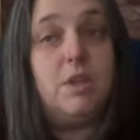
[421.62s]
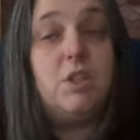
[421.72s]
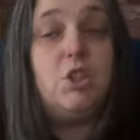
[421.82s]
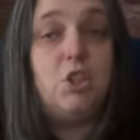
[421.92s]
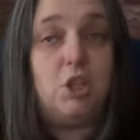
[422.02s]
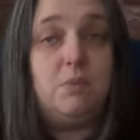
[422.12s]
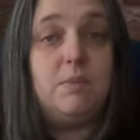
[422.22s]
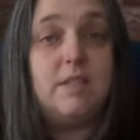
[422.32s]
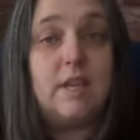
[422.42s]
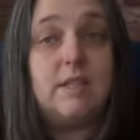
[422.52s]
had assumed
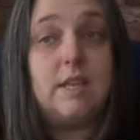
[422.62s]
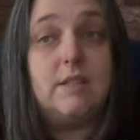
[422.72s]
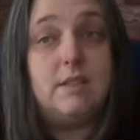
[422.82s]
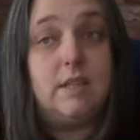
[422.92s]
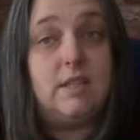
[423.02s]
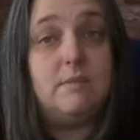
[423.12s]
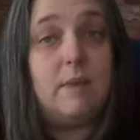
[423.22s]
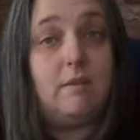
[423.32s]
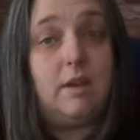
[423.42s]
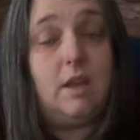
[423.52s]
his identity to
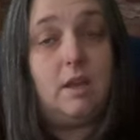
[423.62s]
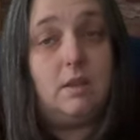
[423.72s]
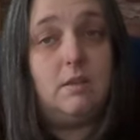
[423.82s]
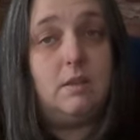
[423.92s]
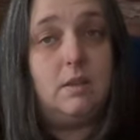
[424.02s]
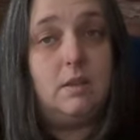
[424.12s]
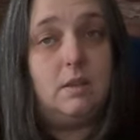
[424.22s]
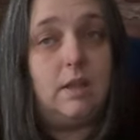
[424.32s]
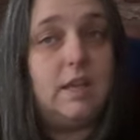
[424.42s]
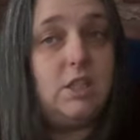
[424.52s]
marry her,
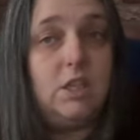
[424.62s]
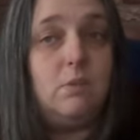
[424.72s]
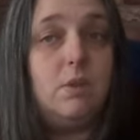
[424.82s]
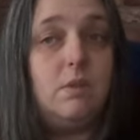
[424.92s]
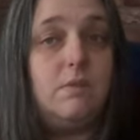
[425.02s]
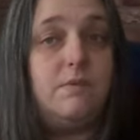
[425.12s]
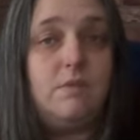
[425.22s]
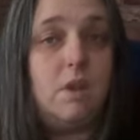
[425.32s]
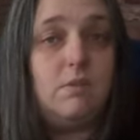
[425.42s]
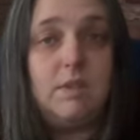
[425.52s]
like she would have
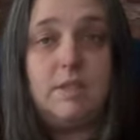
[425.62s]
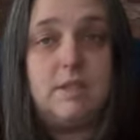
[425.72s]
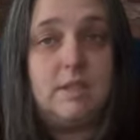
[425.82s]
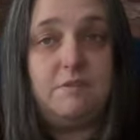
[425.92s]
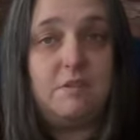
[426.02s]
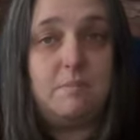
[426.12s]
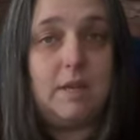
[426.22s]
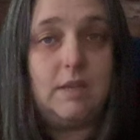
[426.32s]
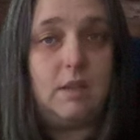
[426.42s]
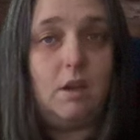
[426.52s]
noticed a different man
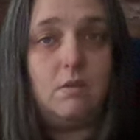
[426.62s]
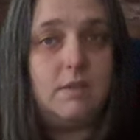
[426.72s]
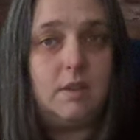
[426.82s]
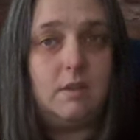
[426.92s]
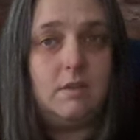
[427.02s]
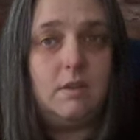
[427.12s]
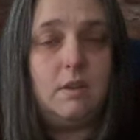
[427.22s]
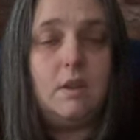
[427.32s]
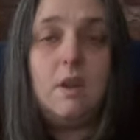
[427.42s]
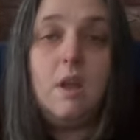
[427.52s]
at the altar.
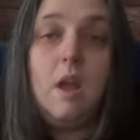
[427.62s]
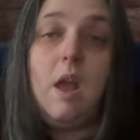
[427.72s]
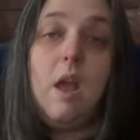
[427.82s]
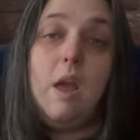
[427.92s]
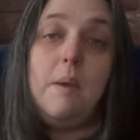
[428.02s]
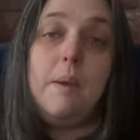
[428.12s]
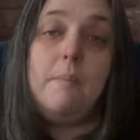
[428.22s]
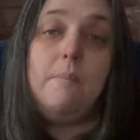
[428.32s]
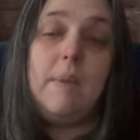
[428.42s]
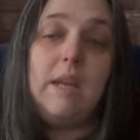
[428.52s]

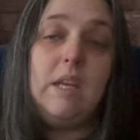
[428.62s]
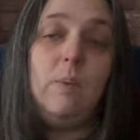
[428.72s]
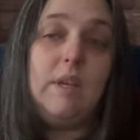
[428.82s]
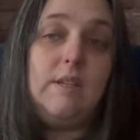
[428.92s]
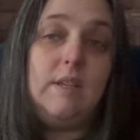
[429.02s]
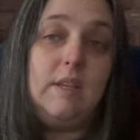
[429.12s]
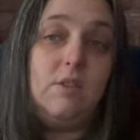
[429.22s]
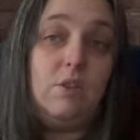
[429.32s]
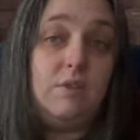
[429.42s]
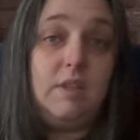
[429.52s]
Many witnesses
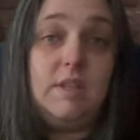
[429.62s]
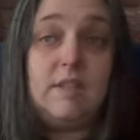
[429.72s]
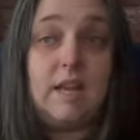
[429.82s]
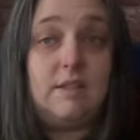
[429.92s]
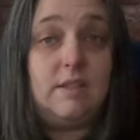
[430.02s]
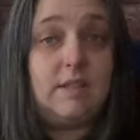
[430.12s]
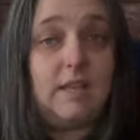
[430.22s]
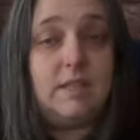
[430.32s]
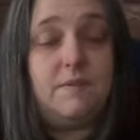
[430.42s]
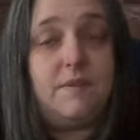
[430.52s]
took to the stand to
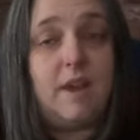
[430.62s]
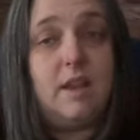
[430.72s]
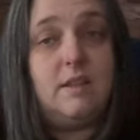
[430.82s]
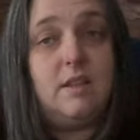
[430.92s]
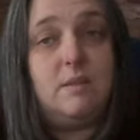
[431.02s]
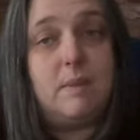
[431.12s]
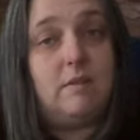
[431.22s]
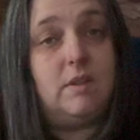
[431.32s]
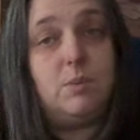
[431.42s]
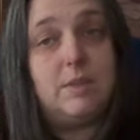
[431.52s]
testify that the
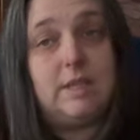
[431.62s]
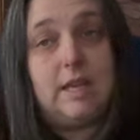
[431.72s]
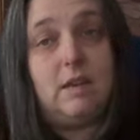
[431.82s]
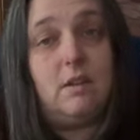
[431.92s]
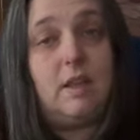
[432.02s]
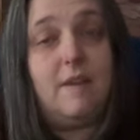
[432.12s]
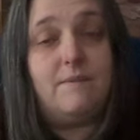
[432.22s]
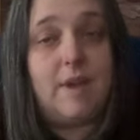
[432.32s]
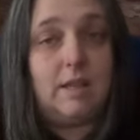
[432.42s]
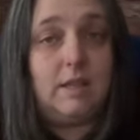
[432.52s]
marriage was legal and
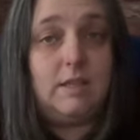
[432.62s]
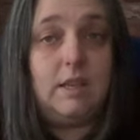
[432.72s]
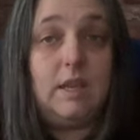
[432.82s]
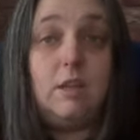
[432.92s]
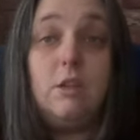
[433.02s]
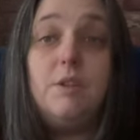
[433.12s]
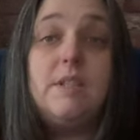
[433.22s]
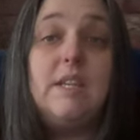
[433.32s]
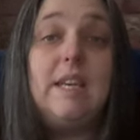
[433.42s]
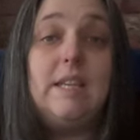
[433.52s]
valid,
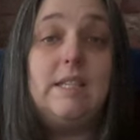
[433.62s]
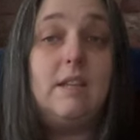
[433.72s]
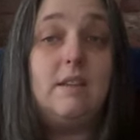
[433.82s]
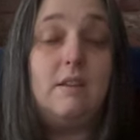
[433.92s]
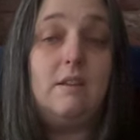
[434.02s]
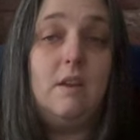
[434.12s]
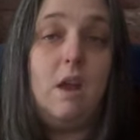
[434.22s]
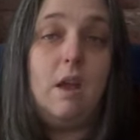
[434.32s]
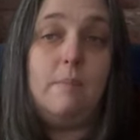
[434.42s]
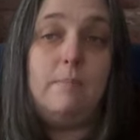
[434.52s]
including Edith,
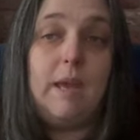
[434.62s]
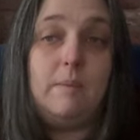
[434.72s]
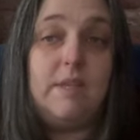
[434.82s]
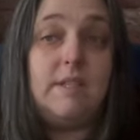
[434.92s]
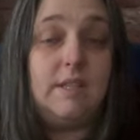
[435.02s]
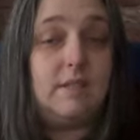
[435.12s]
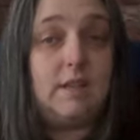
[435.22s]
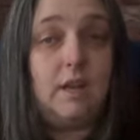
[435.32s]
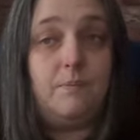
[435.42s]
Mamie's sister,